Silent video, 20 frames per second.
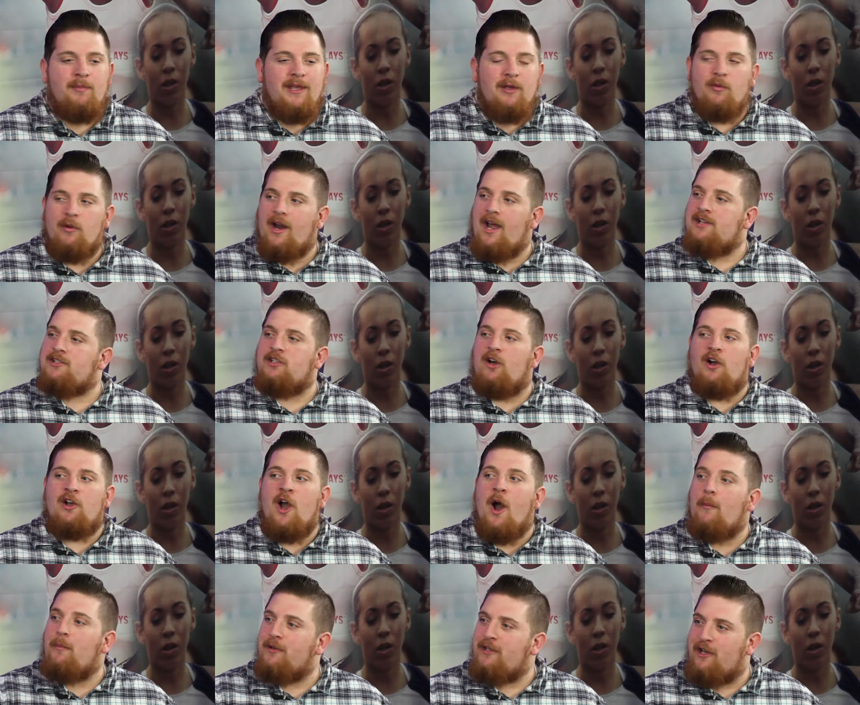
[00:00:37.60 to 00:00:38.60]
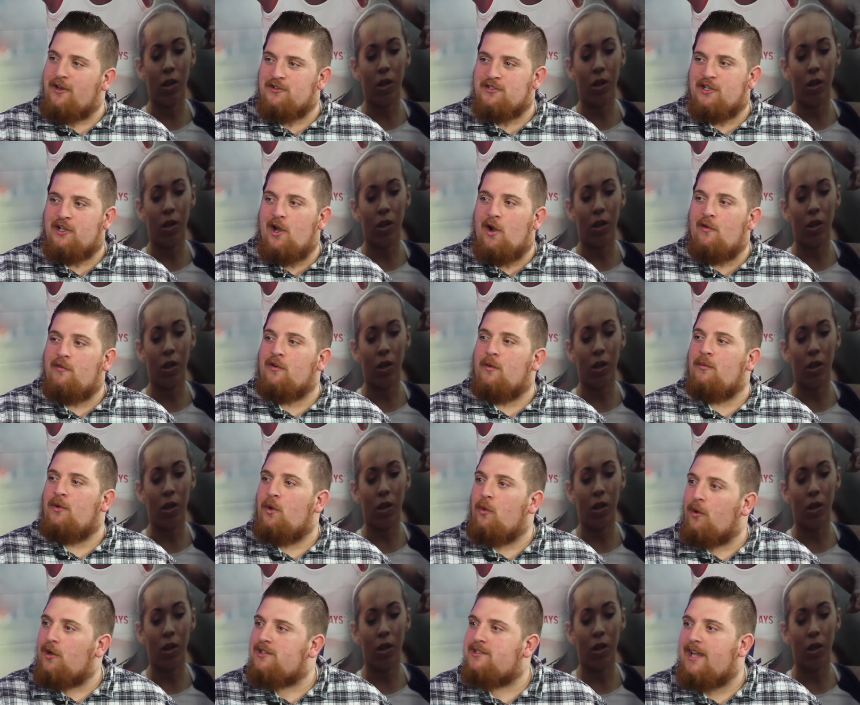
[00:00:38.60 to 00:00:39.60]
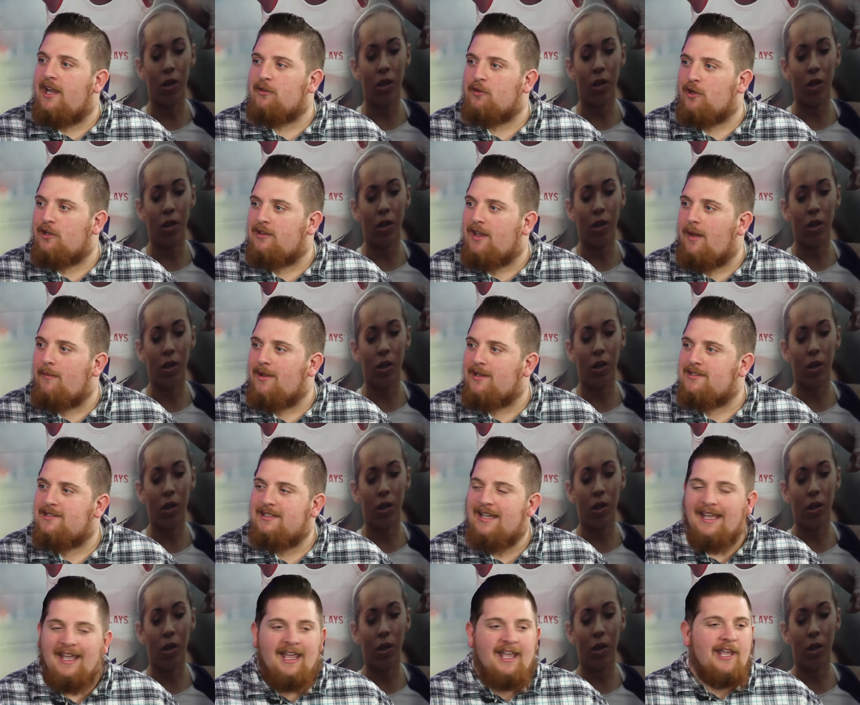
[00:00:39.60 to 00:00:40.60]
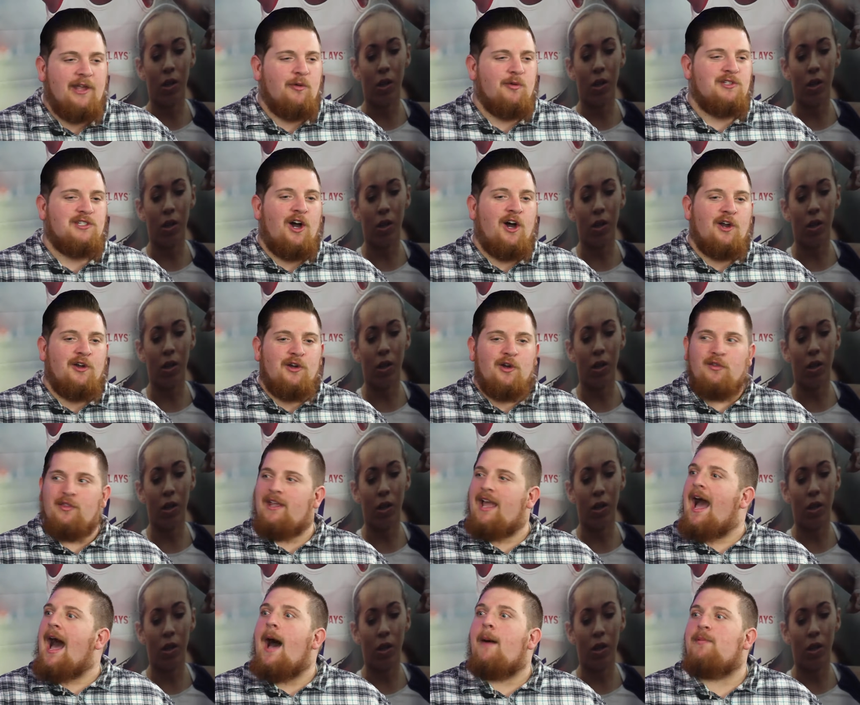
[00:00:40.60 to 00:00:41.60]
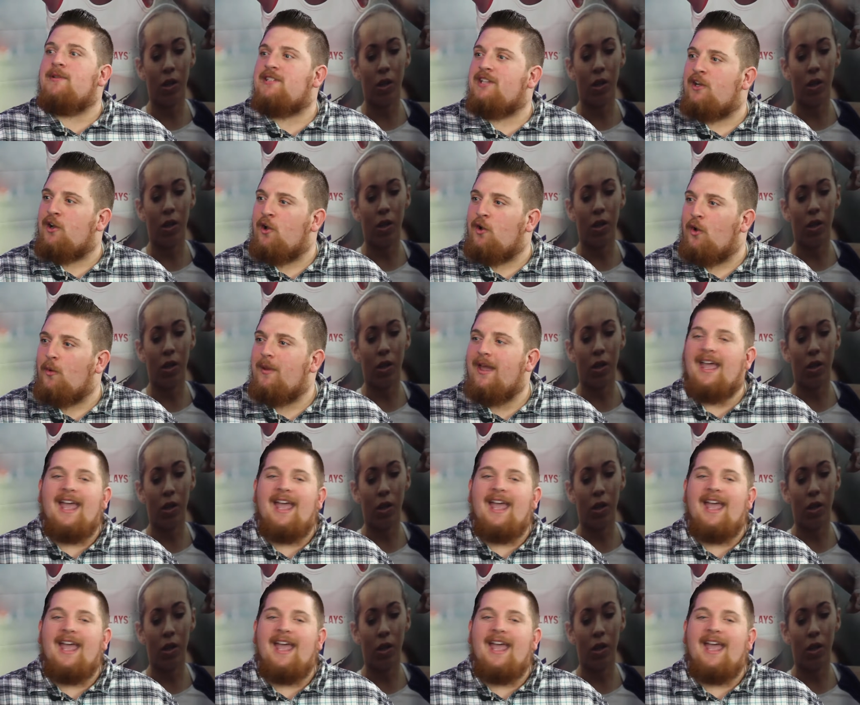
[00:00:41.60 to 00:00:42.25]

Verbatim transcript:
Speaker 1: beat what I saw a couple years ago from Newark's Taylor Clements. He was under the opposite hoop,